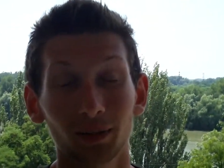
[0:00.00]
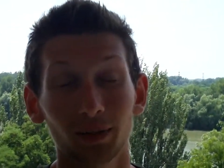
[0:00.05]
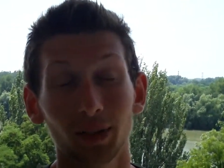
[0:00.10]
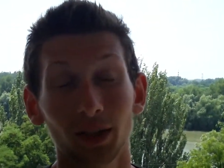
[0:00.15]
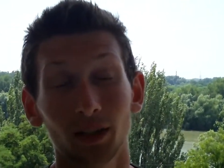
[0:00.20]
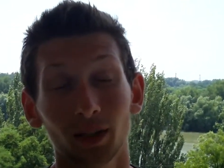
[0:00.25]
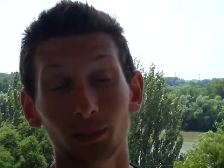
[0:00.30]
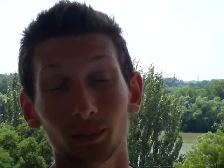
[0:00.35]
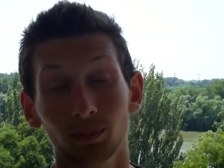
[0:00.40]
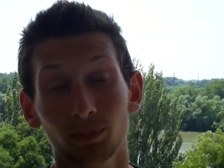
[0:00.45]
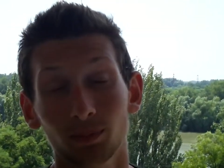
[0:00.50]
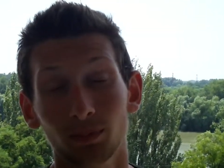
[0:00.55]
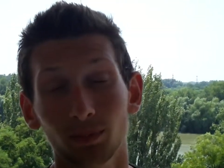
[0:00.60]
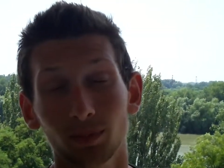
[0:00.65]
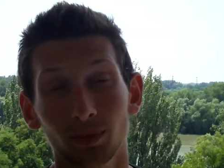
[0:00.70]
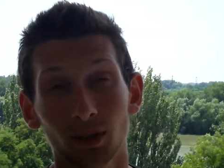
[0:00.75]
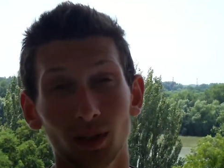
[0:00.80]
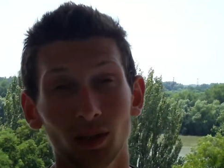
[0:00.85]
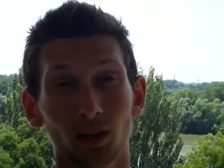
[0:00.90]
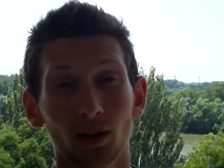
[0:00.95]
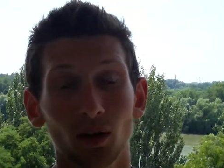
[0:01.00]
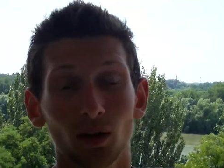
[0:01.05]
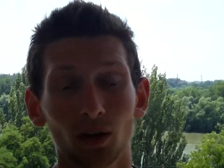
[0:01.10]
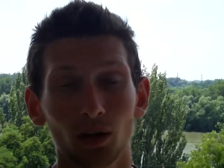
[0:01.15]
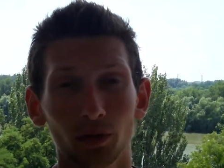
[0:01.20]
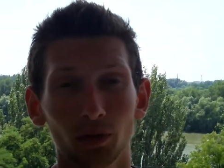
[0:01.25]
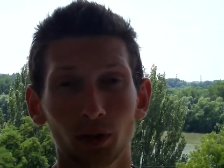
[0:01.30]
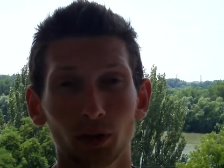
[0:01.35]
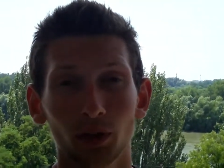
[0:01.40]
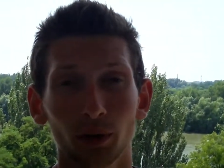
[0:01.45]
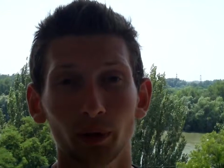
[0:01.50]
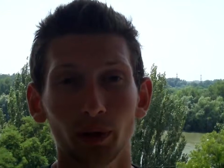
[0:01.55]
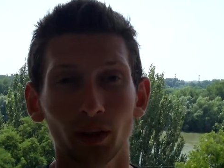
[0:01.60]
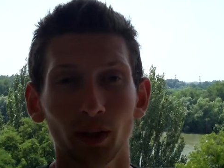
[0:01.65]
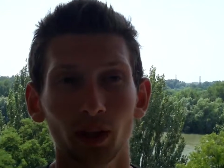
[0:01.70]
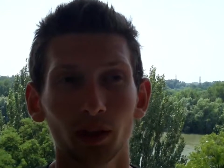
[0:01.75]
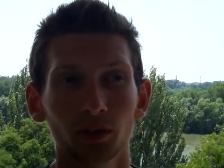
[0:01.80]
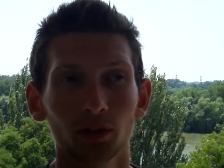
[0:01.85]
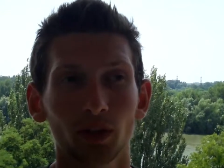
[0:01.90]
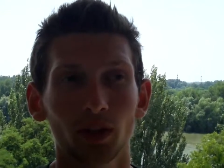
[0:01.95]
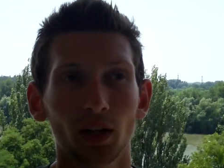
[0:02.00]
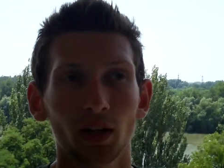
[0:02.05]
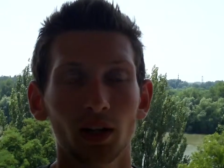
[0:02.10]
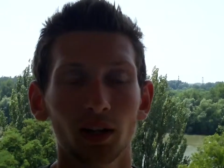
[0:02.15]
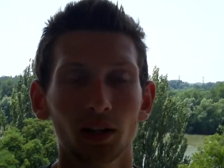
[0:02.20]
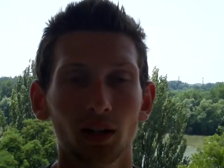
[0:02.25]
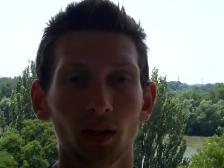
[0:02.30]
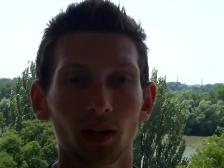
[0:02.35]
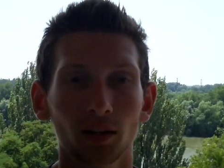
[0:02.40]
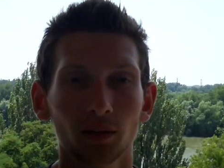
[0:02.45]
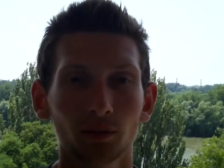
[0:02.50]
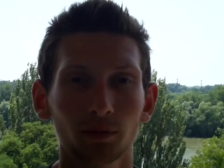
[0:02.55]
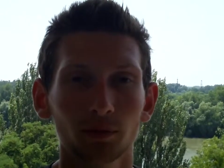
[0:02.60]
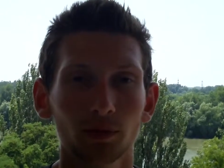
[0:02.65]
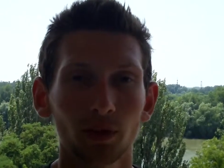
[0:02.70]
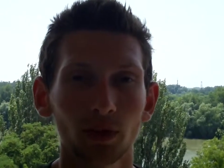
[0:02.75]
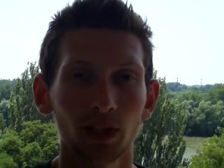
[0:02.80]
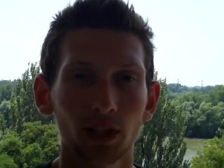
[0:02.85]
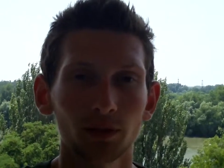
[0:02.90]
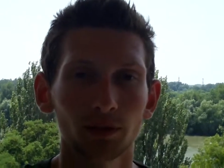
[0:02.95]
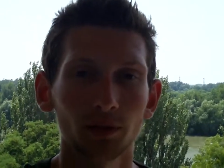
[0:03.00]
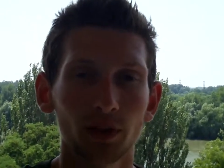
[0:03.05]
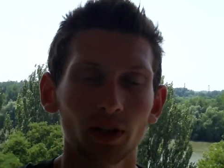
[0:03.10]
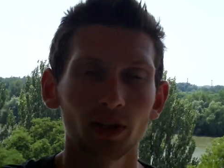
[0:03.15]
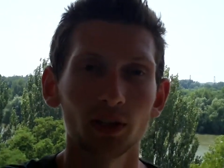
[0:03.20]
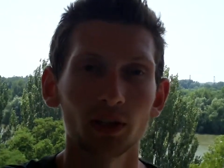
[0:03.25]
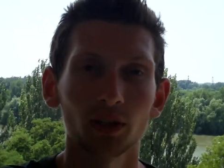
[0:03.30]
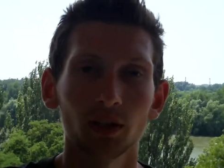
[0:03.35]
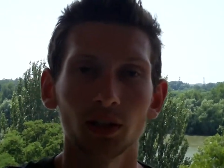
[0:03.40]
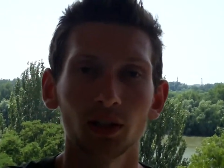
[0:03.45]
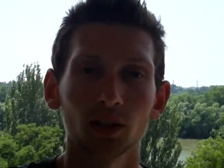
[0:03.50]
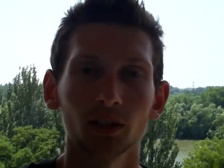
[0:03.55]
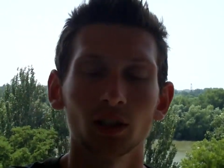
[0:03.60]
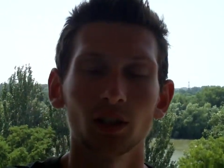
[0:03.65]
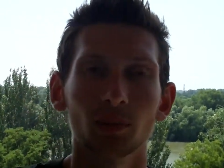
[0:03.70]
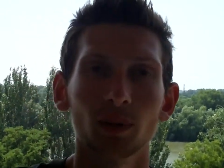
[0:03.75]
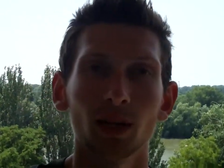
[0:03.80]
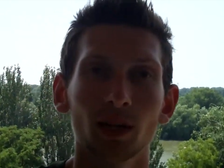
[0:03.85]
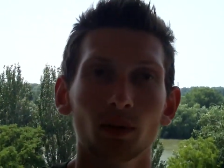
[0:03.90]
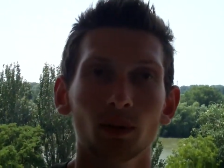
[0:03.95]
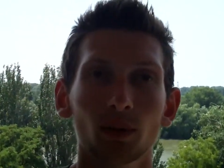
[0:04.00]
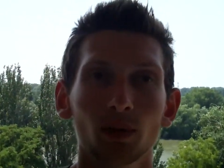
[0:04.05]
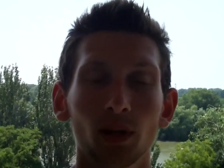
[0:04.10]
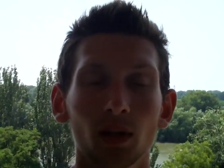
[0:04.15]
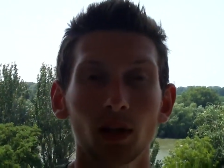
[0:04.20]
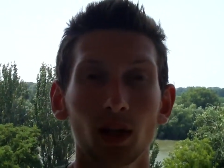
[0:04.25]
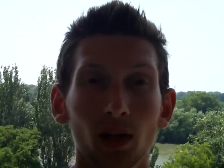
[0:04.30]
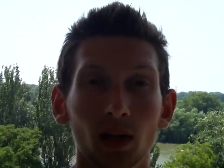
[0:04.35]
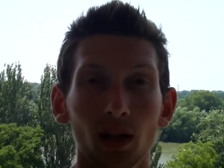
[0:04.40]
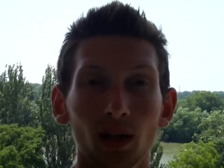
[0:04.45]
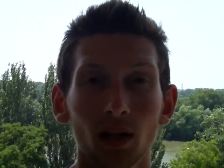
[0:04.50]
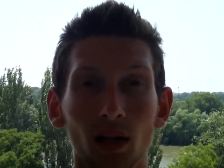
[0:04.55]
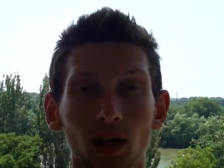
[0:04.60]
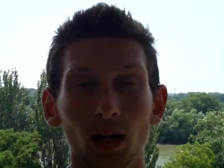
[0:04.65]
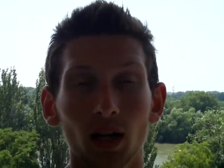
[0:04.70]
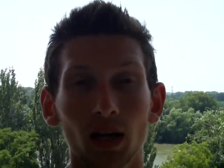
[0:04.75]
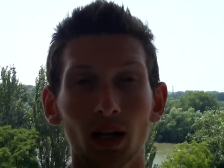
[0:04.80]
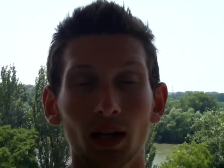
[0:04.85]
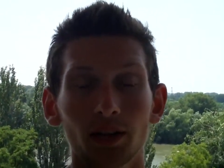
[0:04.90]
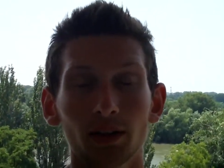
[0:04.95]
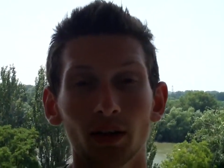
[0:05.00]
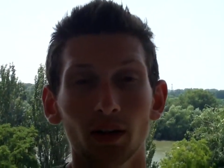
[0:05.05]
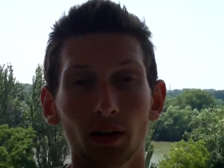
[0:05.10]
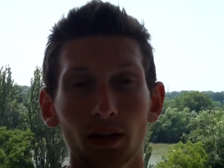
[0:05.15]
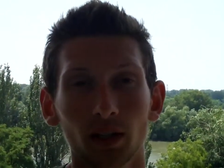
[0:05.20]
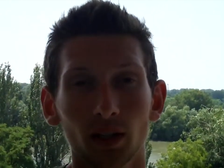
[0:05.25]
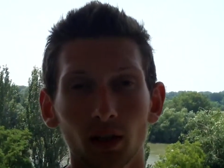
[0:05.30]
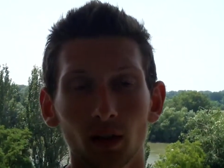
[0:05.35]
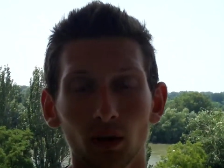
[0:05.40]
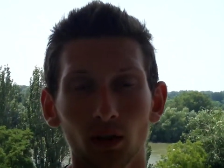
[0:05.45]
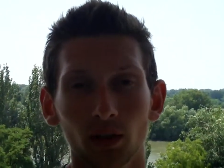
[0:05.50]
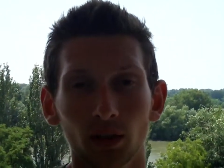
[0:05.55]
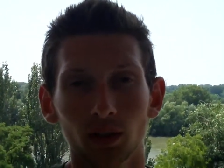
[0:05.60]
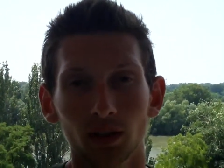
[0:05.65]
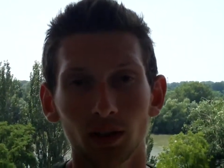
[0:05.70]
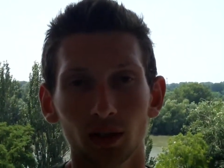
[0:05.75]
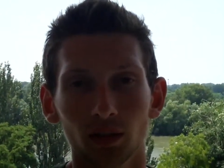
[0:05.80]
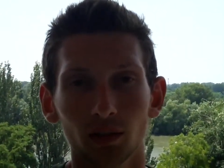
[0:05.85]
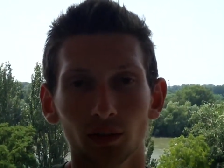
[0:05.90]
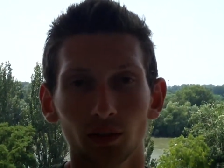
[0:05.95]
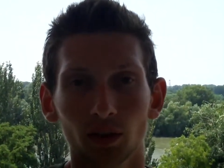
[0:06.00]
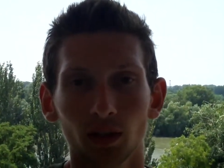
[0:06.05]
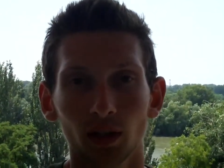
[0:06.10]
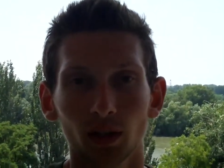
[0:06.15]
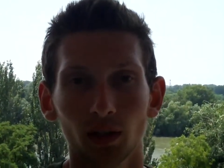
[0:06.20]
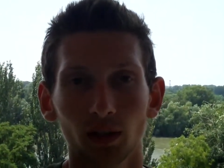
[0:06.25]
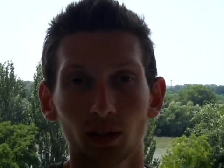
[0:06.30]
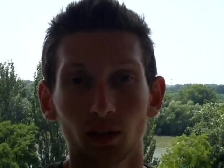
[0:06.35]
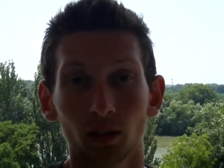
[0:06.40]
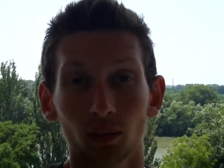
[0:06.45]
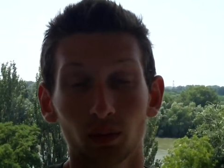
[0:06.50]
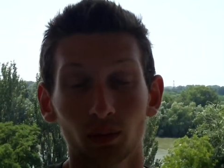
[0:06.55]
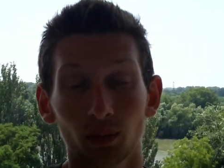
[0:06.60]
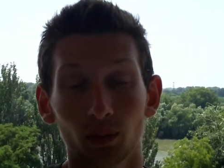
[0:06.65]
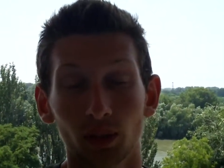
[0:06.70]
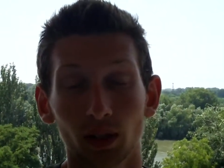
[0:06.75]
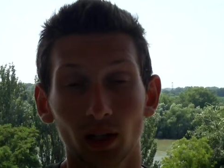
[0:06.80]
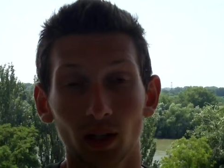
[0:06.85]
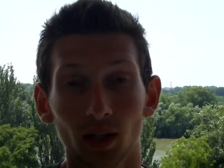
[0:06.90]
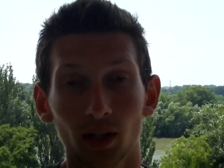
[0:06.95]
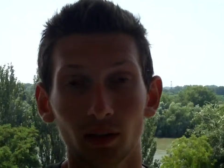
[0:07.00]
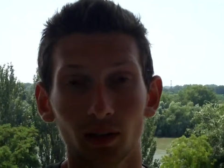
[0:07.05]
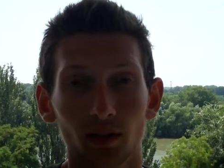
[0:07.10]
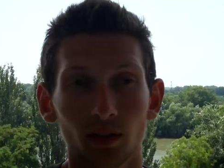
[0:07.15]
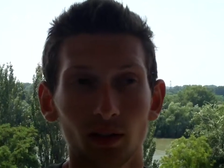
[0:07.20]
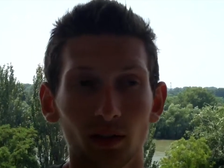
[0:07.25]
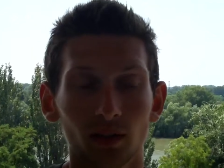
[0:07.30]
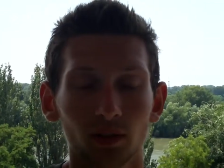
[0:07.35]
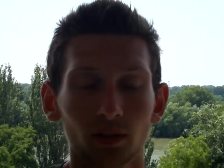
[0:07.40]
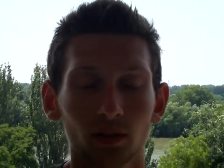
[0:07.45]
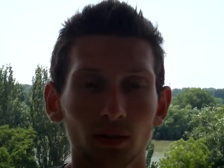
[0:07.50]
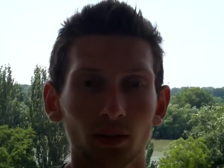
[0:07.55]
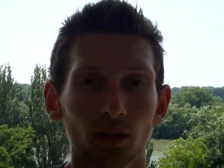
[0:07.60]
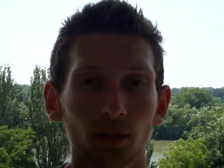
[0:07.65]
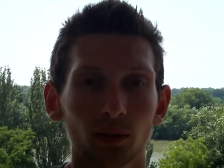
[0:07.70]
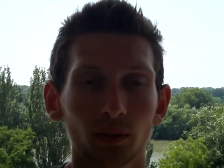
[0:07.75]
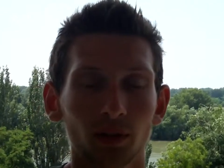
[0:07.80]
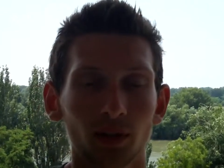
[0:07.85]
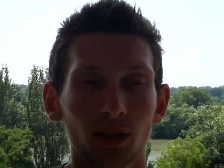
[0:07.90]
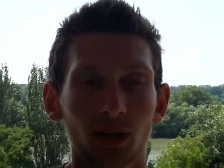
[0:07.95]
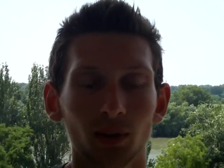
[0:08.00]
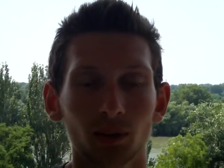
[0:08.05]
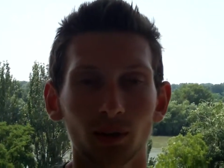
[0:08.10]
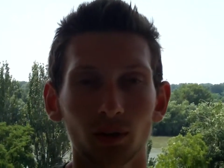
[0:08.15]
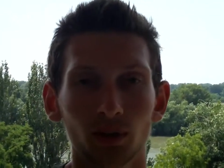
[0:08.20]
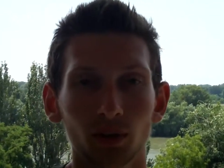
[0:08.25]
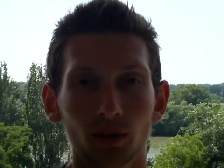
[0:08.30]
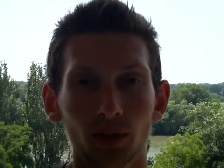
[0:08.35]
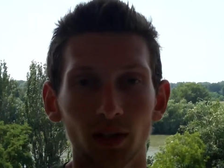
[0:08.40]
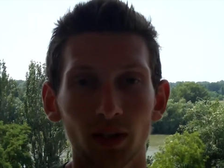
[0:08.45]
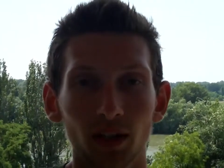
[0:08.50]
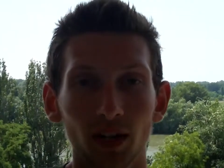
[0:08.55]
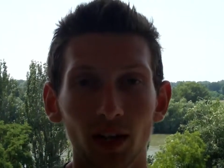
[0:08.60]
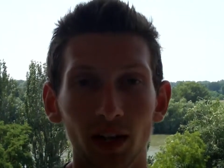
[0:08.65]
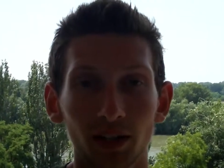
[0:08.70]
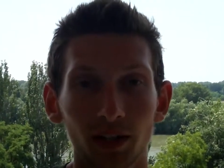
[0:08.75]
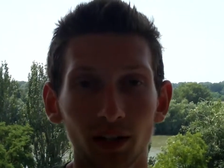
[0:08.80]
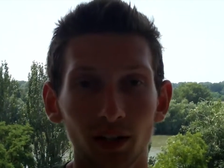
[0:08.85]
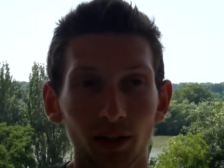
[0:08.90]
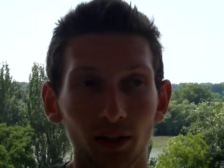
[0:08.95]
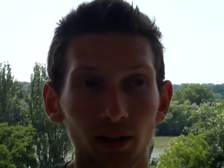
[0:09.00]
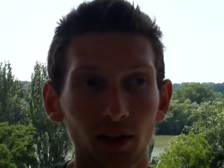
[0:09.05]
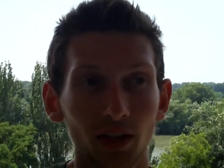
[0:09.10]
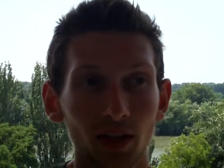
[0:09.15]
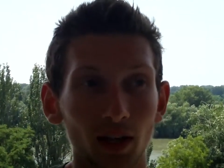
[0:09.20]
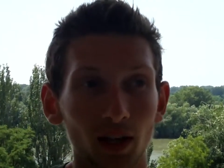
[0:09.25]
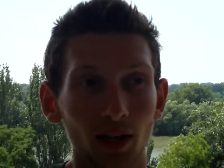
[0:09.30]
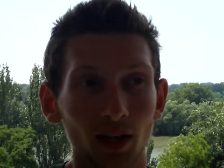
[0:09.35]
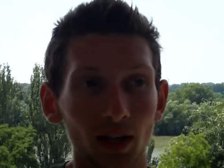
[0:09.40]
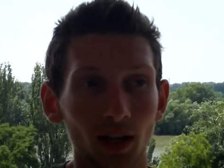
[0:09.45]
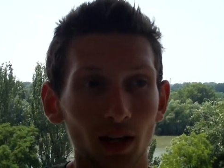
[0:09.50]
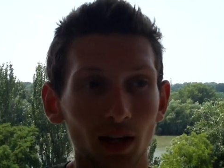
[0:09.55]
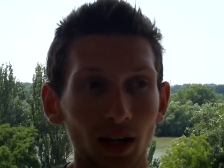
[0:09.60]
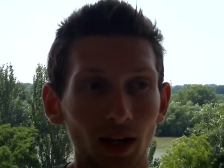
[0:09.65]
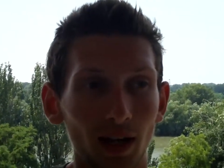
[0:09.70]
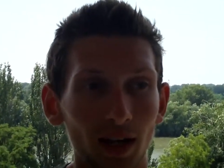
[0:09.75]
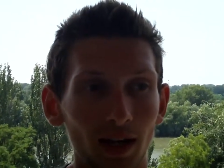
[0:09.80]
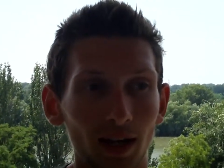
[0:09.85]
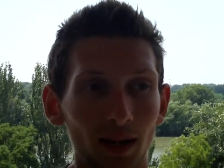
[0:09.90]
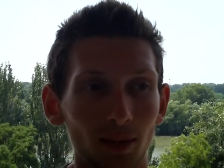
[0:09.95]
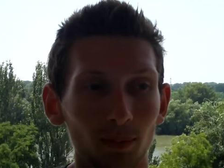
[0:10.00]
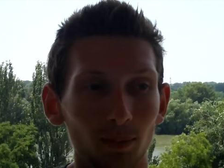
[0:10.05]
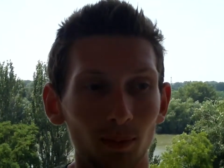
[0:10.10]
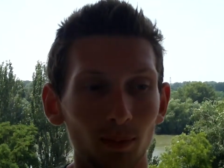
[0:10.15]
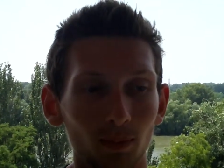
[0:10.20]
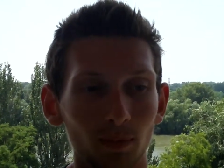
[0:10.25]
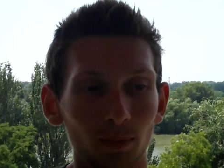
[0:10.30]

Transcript: Yeah, I did a lot of canoeing yesterday. I finally finished actually about 9 o'clock in the evening. It was already getting dark, so I was absolutely knackered. I